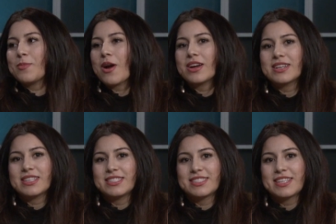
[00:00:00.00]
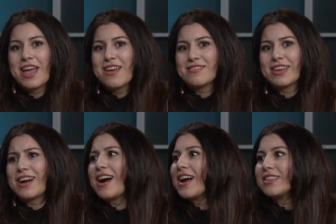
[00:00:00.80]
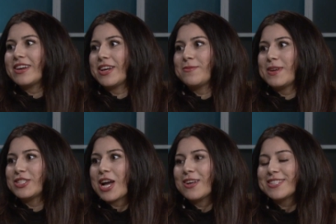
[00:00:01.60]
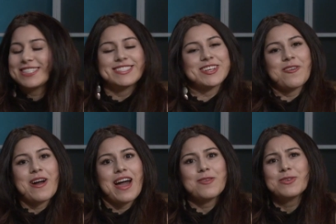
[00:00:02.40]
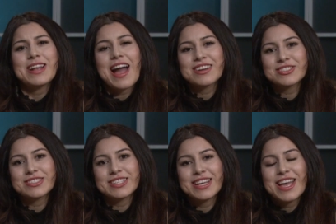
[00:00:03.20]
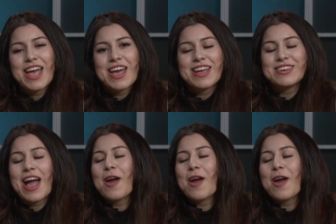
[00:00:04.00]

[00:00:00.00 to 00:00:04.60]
Park is like a highlight of my childhood, so That's I would actually. That's true.